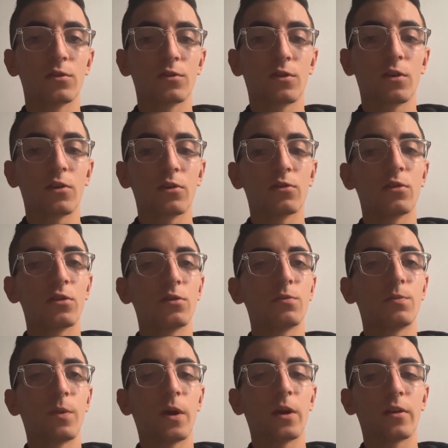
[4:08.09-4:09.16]
is guaranteed
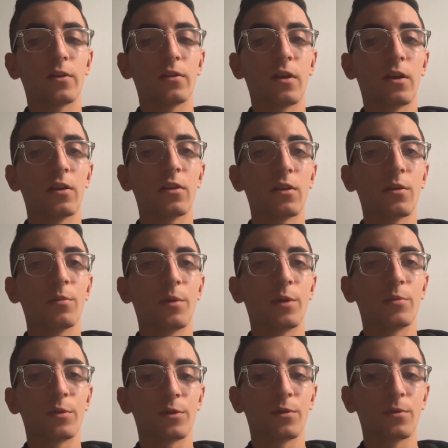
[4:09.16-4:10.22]
by the 10th
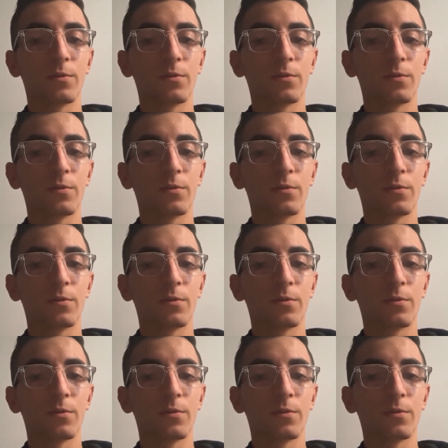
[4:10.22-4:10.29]
Amendment.